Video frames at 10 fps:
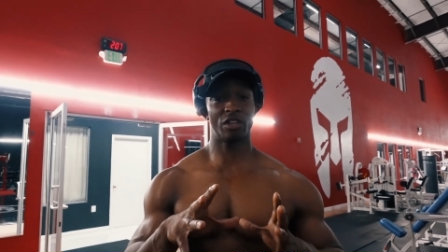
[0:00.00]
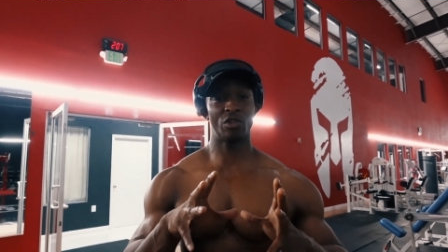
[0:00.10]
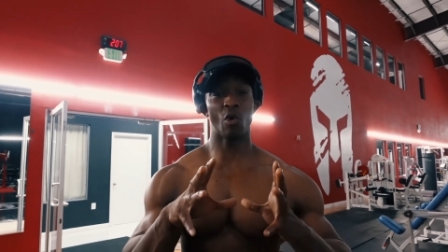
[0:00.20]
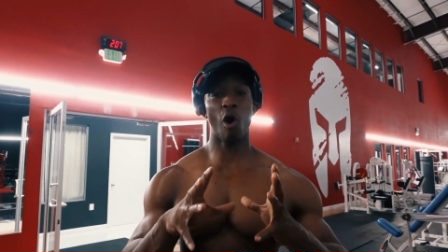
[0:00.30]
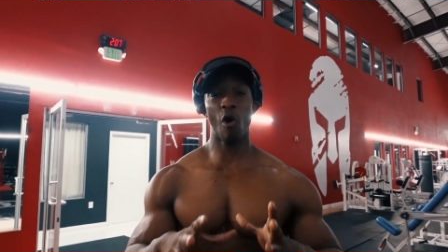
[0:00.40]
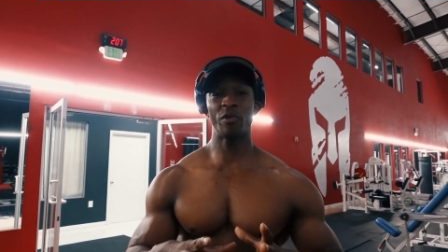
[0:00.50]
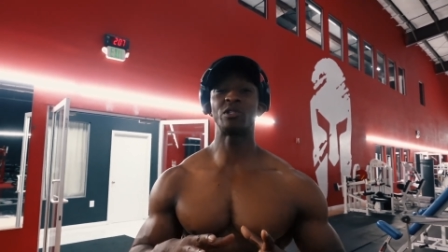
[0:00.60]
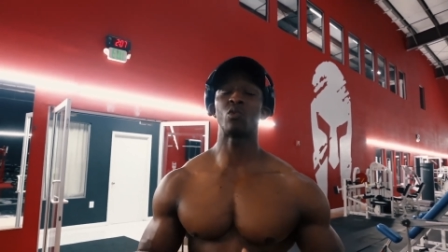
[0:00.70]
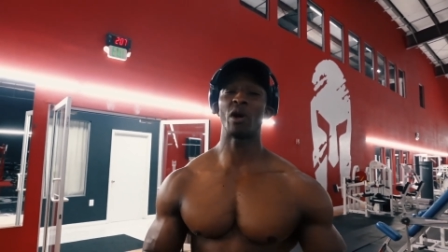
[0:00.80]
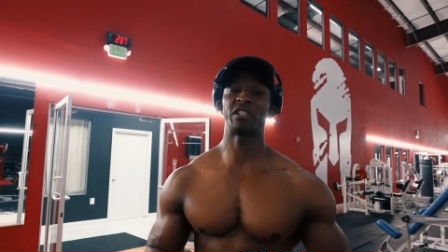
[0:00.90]
you
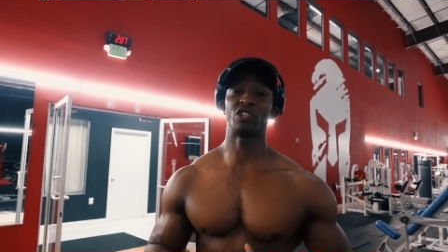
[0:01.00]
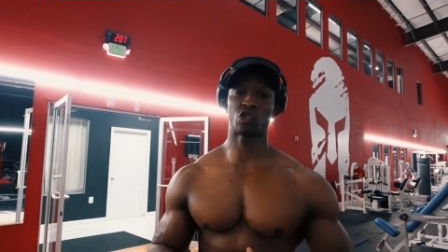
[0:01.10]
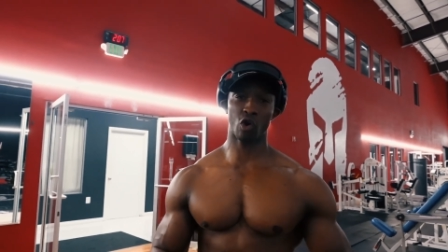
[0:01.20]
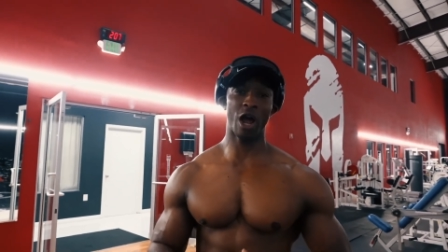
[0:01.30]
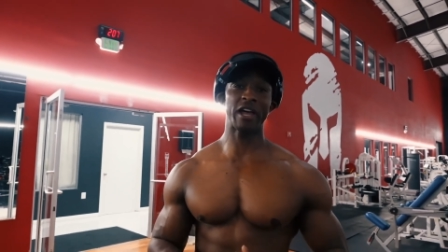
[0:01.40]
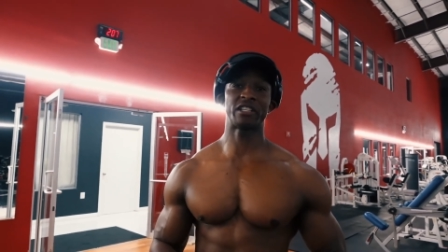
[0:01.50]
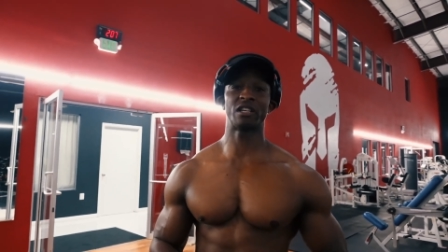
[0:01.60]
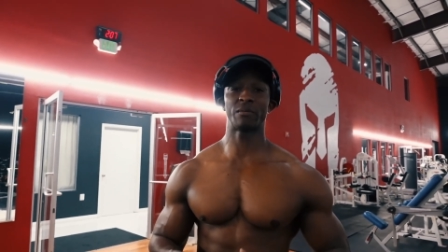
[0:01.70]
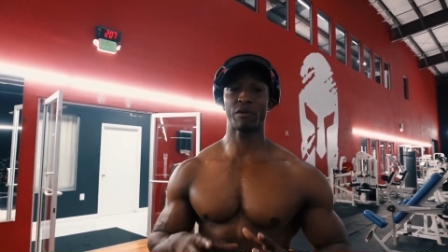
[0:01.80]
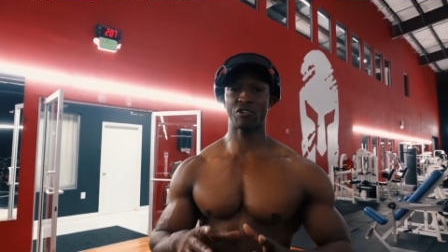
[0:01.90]
always want to try
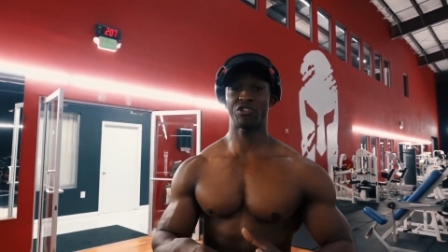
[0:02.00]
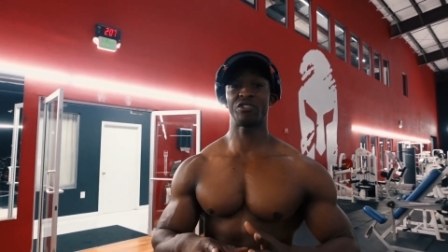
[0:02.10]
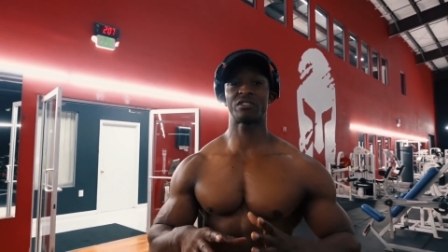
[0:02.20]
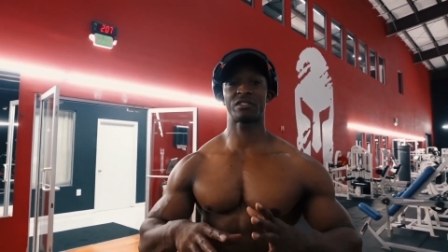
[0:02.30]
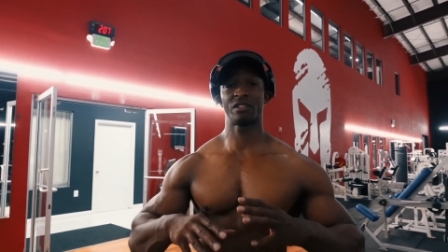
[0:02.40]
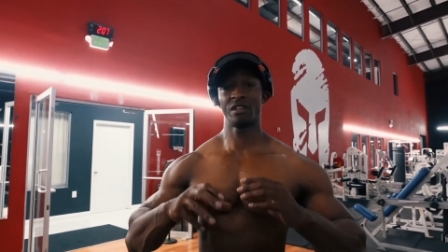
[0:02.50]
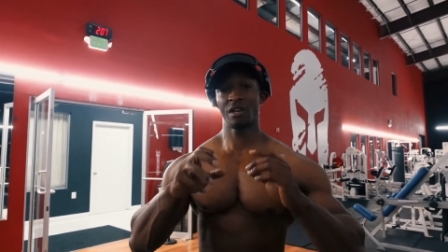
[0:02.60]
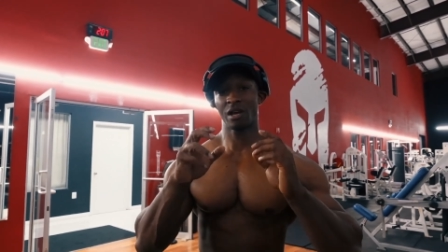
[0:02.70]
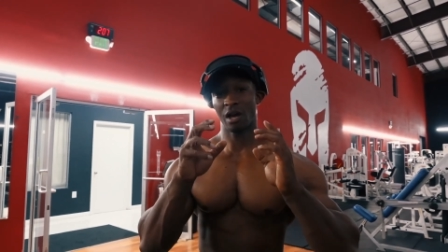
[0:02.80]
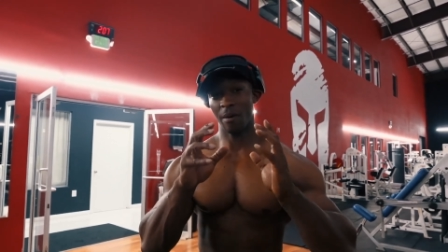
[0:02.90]
to purchase
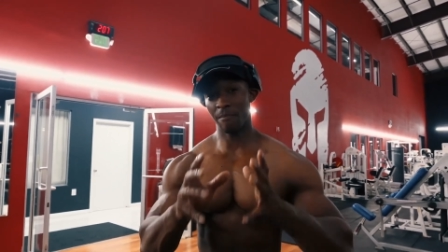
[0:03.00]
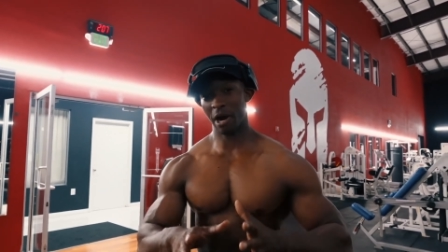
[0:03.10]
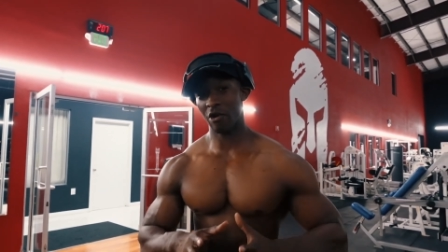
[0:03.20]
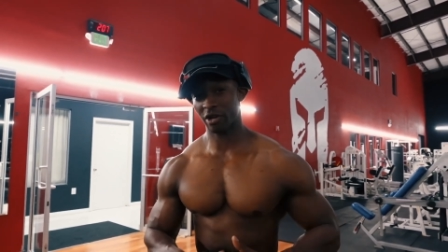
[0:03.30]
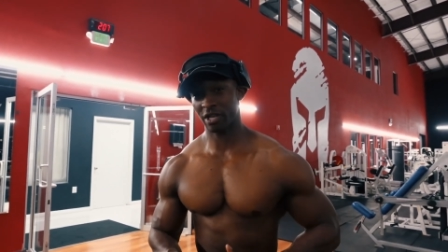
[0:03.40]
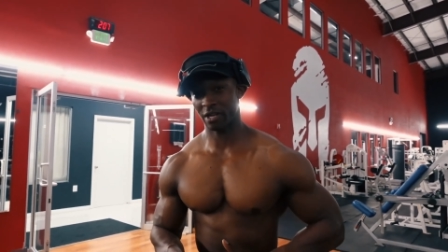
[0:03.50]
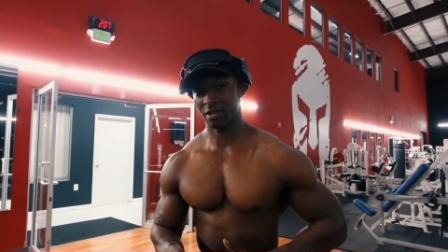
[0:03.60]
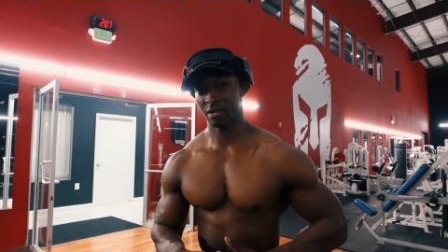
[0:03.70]
American